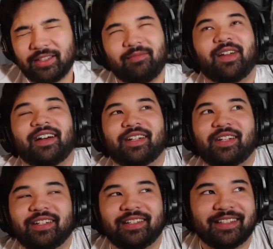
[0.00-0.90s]

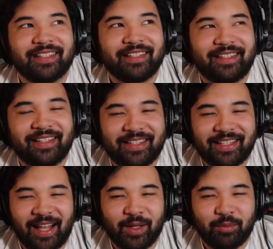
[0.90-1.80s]
gosh, is it
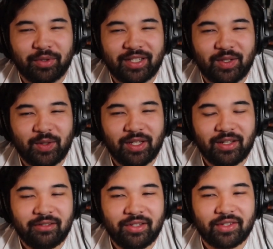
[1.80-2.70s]
Solid Brick
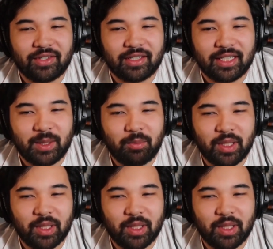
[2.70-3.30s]
Studios? He's a big